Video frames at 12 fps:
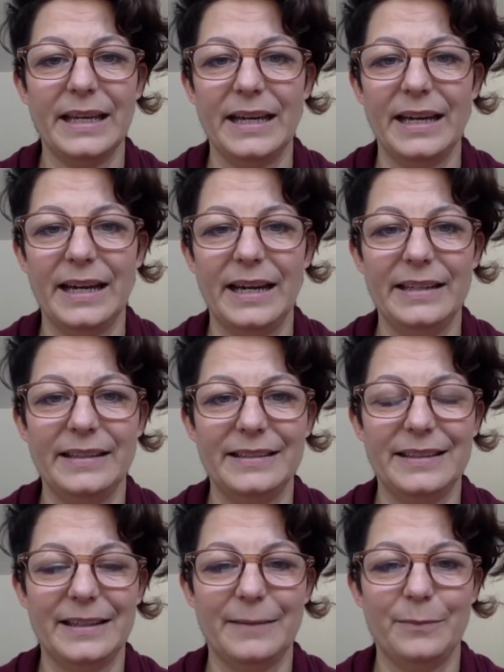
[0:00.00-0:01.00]
And
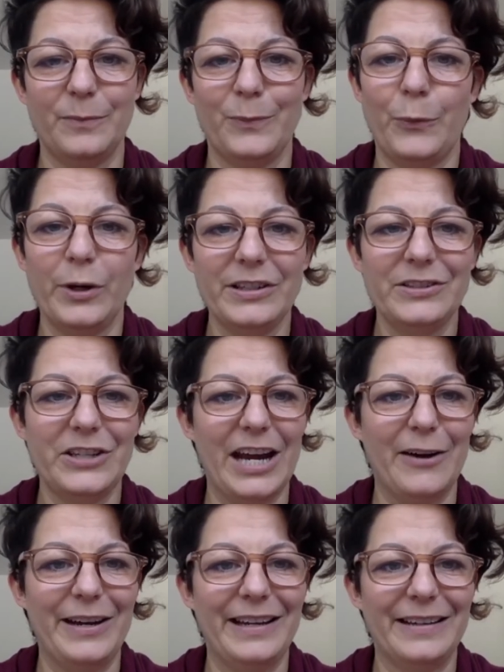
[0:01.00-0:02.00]
we're
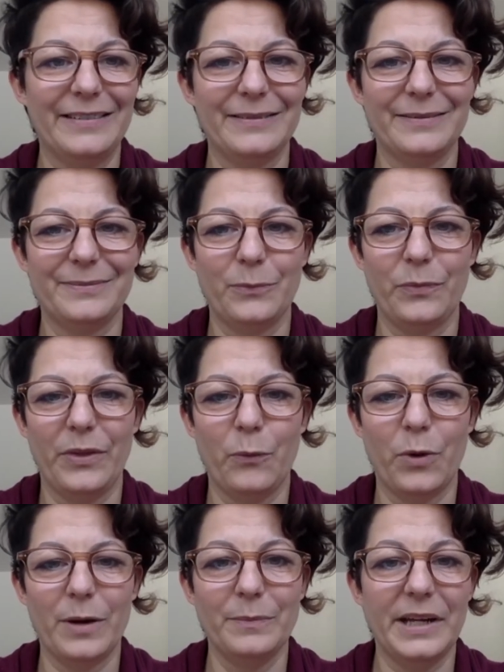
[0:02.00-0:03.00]
sharing the
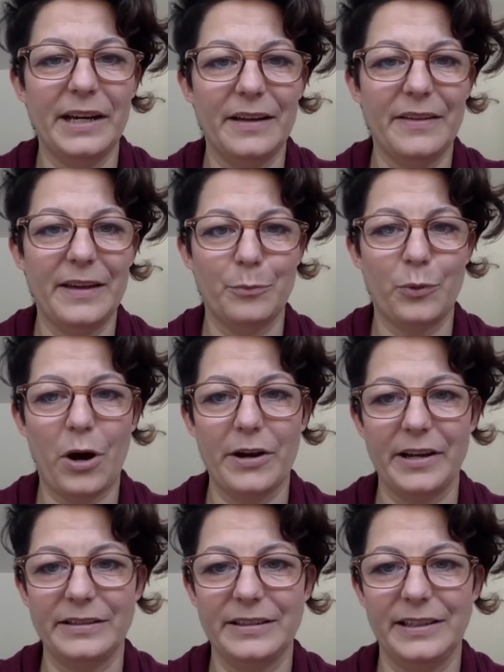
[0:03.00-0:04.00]
warm data that brought
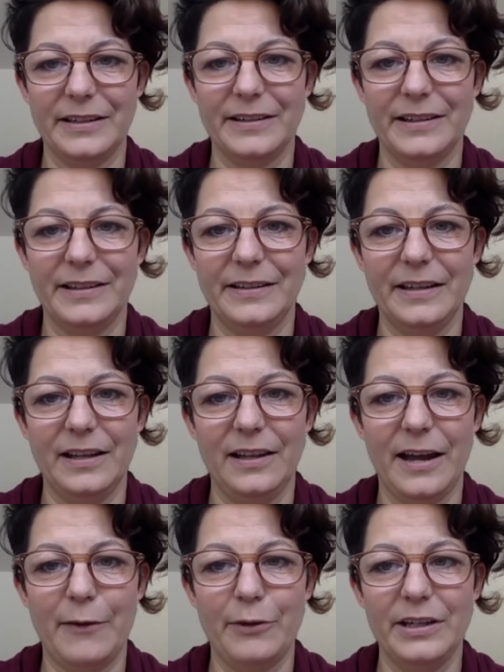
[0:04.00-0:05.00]
us here in
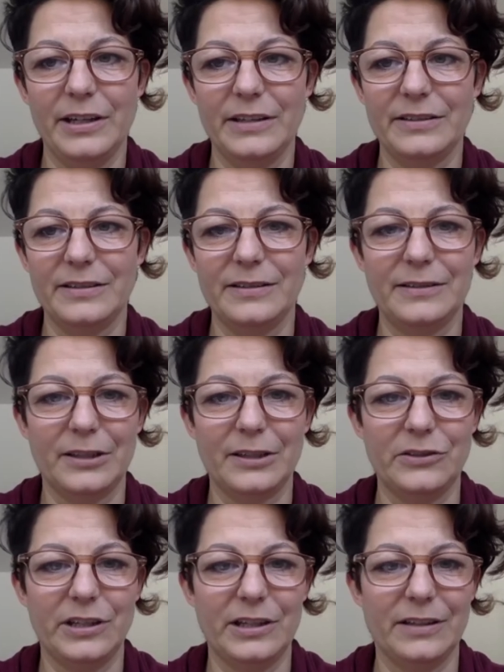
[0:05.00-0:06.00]
hilarious,
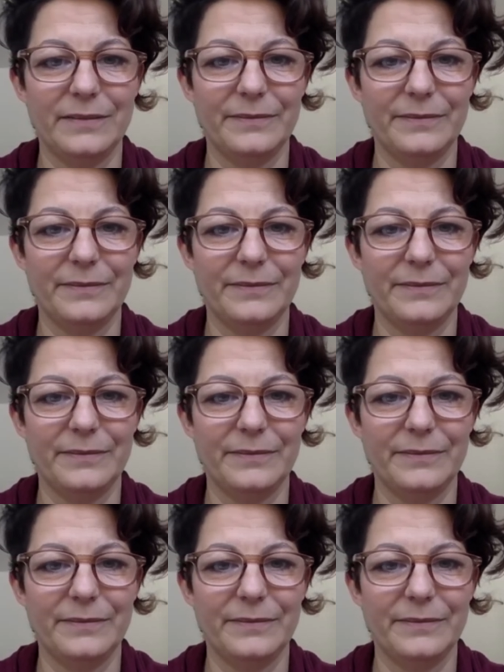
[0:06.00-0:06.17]
touching